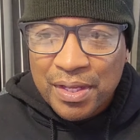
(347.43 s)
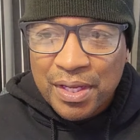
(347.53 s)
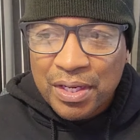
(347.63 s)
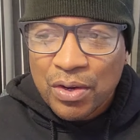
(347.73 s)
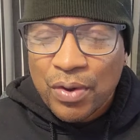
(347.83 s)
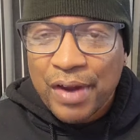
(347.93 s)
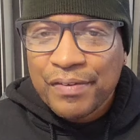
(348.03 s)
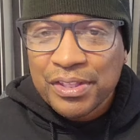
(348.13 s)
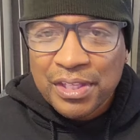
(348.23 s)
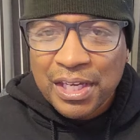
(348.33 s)
And, you know,
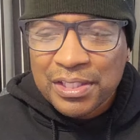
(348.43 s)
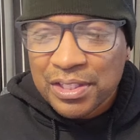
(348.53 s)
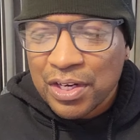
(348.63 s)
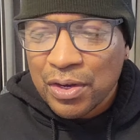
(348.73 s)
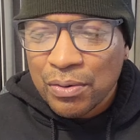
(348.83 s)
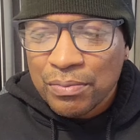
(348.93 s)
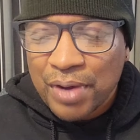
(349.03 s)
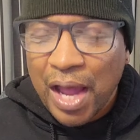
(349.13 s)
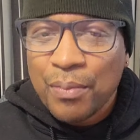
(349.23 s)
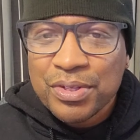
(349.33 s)
everything's, you know,
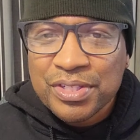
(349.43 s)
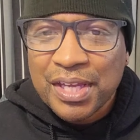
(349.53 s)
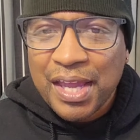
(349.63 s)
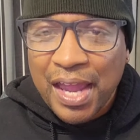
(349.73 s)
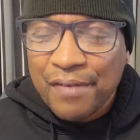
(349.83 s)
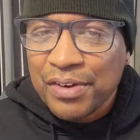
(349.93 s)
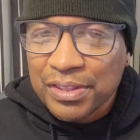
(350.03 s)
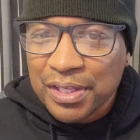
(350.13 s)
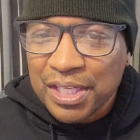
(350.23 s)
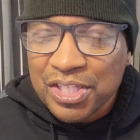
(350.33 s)
I wouldn't say
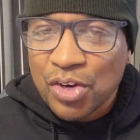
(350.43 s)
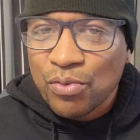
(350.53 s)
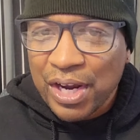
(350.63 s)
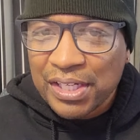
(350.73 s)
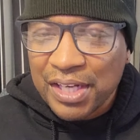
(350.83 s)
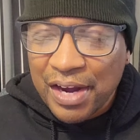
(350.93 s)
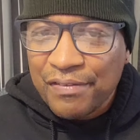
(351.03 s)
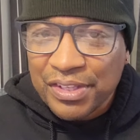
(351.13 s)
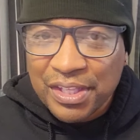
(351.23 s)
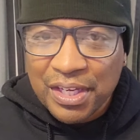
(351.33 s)
everything. He's correct in
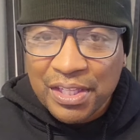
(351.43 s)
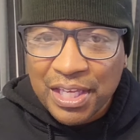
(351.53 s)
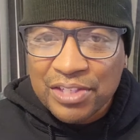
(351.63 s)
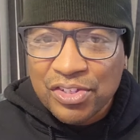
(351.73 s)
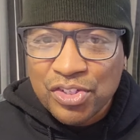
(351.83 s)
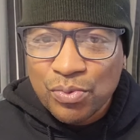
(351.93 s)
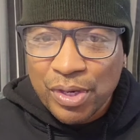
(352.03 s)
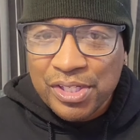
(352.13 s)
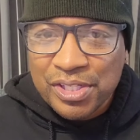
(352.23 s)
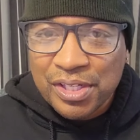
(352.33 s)
everything in that
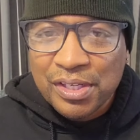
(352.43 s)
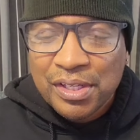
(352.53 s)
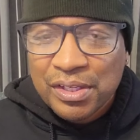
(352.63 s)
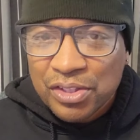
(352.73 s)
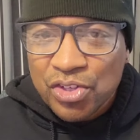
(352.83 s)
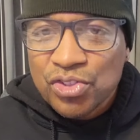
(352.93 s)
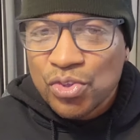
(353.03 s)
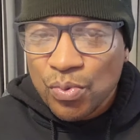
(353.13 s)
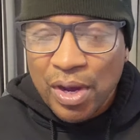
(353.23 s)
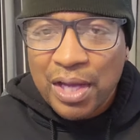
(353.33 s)
situation. There's
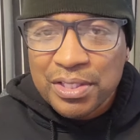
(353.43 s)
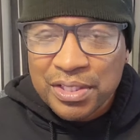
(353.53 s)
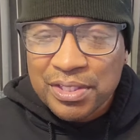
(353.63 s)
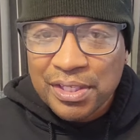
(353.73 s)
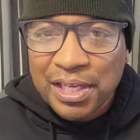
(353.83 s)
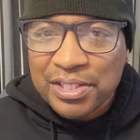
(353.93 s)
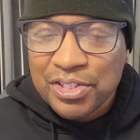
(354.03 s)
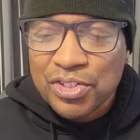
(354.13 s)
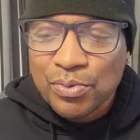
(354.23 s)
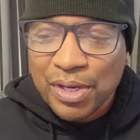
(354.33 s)
nuances in that
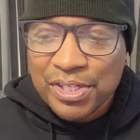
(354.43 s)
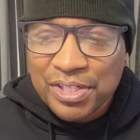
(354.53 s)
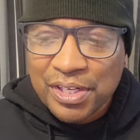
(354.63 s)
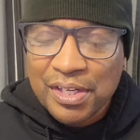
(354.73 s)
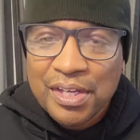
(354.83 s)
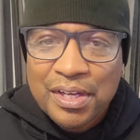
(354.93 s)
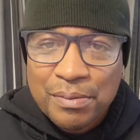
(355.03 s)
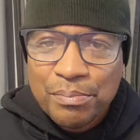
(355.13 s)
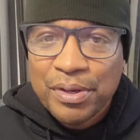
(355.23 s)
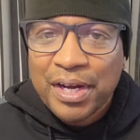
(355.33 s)
situation.
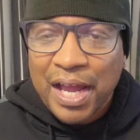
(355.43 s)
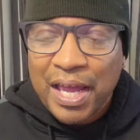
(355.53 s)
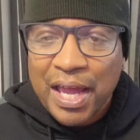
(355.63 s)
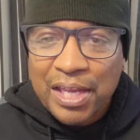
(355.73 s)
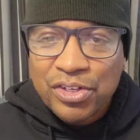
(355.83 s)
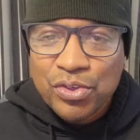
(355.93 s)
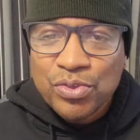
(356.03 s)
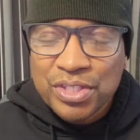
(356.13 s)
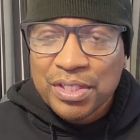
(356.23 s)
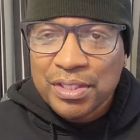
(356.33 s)
But I do
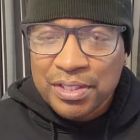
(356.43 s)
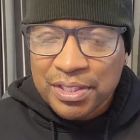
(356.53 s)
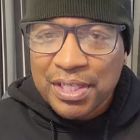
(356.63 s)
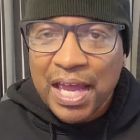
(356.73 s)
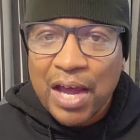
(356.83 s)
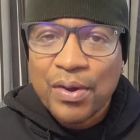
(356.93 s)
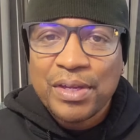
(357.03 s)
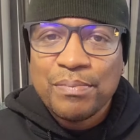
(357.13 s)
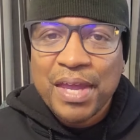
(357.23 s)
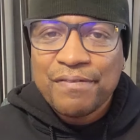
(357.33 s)
see how
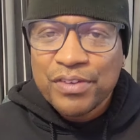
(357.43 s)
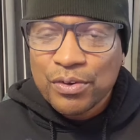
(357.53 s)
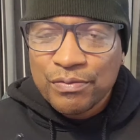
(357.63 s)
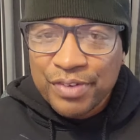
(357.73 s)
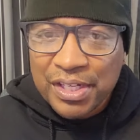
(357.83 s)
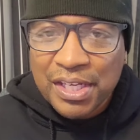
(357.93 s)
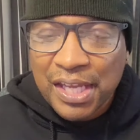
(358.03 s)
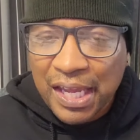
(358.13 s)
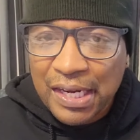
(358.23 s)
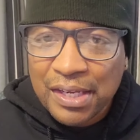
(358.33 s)
he may feel
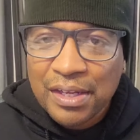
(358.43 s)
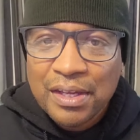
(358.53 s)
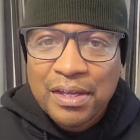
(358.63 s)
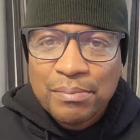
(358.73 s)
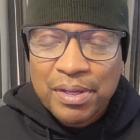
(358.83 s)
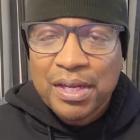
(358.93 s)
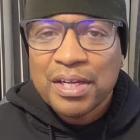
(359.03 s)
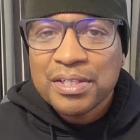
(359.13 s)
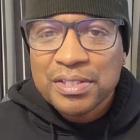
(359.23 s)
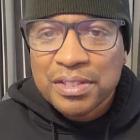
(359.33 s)
vindicated,
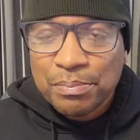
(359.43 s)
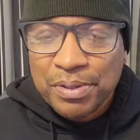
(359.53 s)
because the